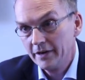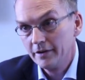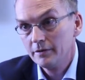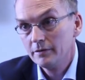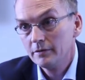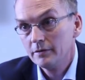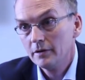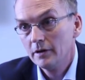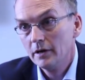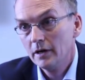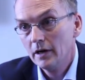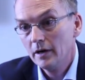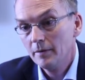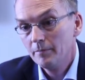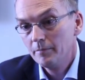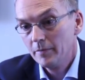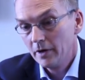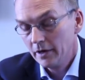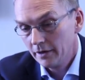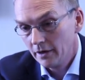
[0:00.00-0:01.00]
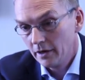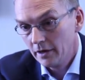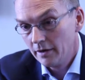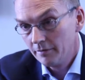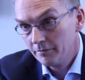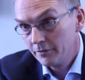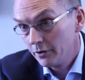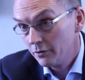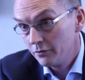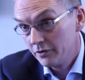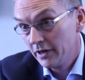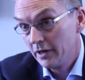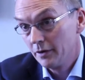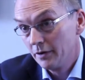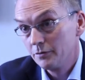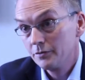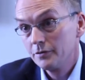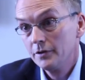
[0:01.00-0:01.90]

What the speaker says: And I have no doubt